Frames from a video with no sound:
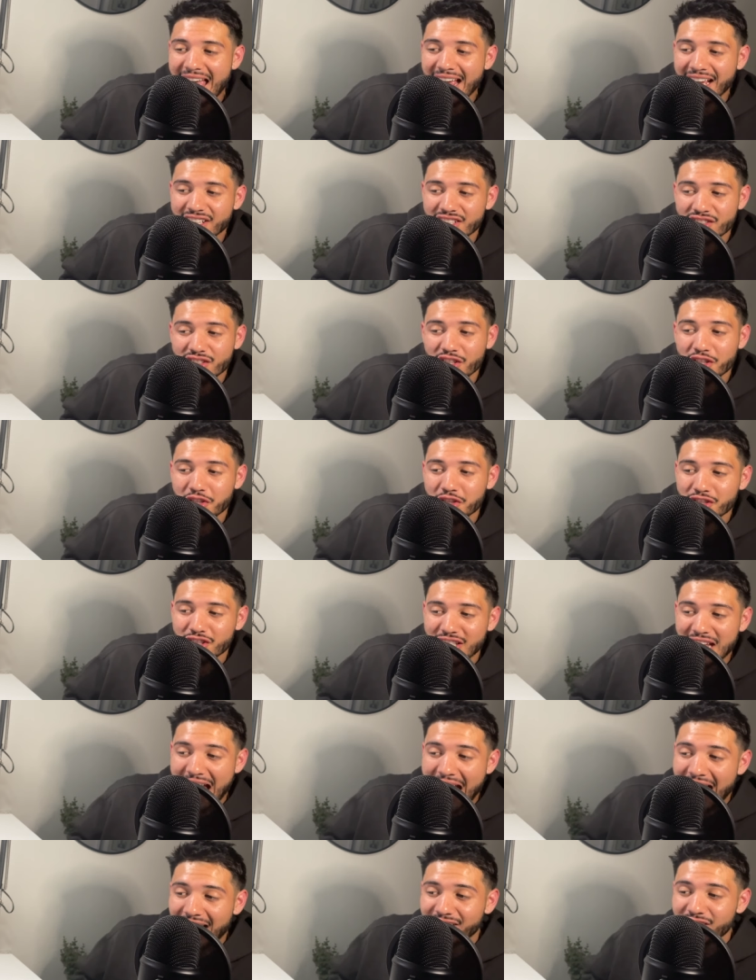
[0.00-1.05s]
extra
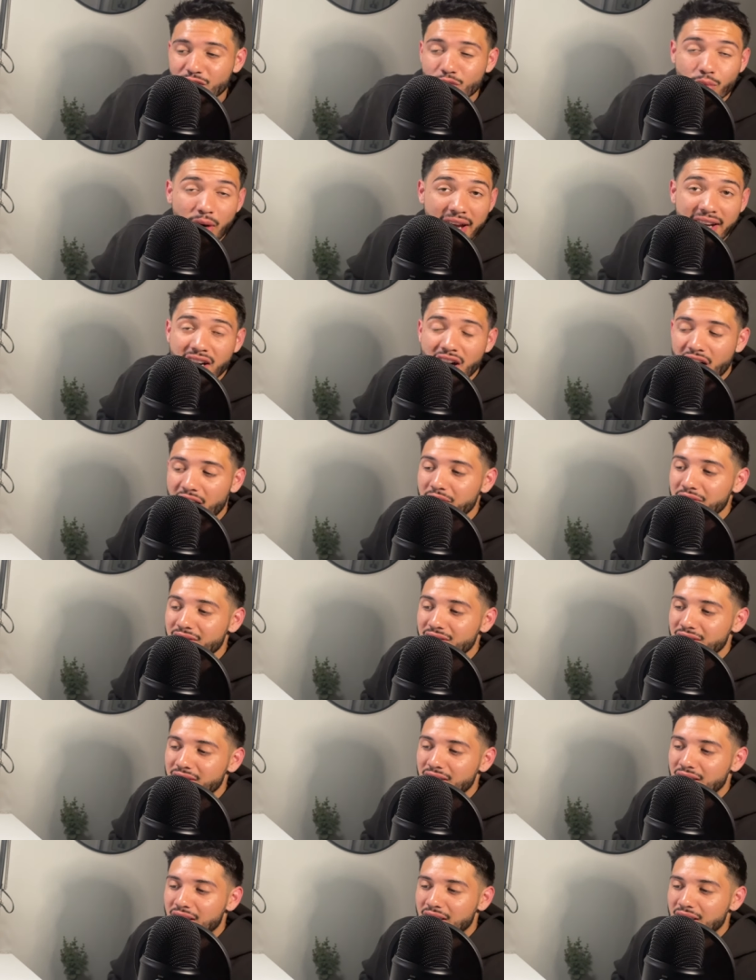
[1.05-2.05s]
tax write offs.